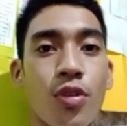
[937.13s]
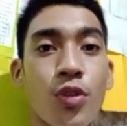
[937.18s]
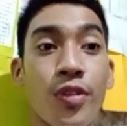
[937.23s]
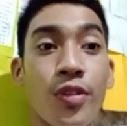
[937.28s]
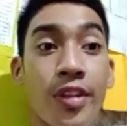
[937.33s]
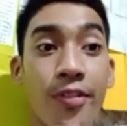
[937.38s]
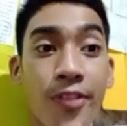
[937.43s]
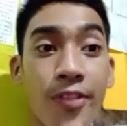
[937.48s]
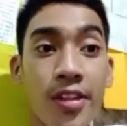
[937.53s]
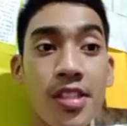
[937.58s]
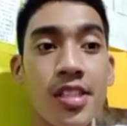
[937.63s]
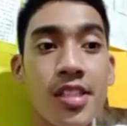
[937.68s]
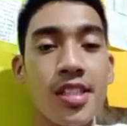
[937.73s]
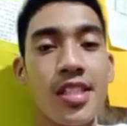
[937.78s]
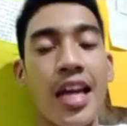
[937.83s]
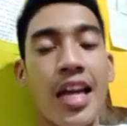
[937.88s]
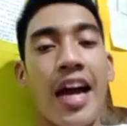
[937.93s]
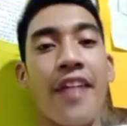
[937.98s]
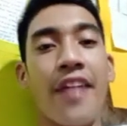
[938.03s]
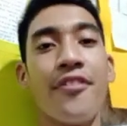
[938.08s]
The first is
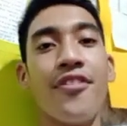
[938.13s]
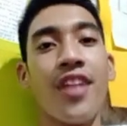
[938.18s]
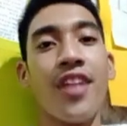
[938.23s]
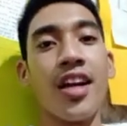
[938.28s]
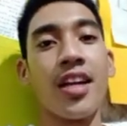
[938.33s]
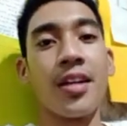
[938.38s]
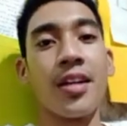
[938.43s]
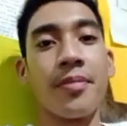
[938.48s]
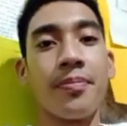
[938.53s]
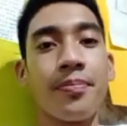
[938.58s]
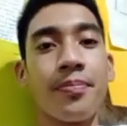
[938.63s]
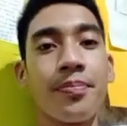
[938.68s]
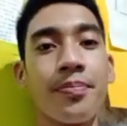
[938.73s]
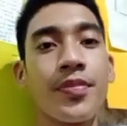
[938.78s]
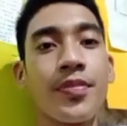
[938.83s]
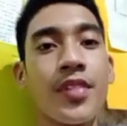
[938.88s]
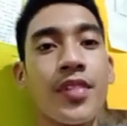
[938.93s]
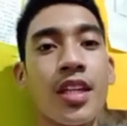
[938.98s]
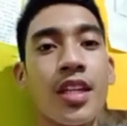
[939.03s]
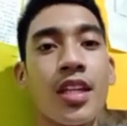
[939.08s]
aval.
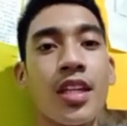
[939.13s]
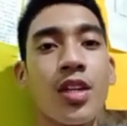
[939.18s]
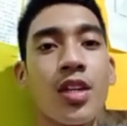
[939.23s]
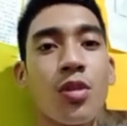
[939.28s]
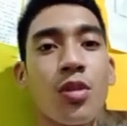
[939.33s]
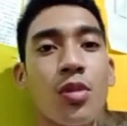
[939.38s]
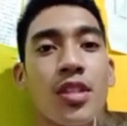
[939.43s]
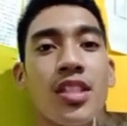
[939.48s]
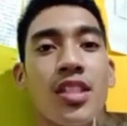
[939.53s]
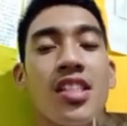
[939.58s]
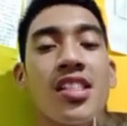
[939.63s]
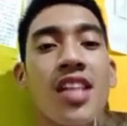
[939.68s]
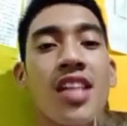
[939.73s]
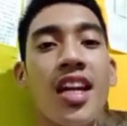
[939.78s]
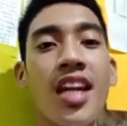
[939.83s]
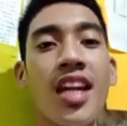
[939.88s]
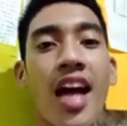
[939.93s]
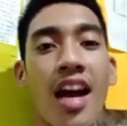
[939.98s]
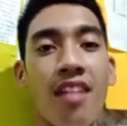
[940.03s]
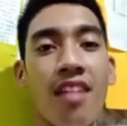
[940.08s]
What is
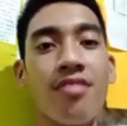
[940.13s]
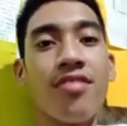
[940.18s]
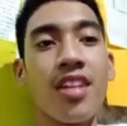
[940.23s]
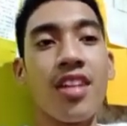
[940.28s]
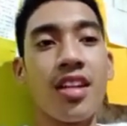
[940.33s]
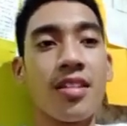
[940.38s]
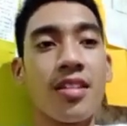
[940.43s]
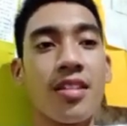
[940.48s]
an aval?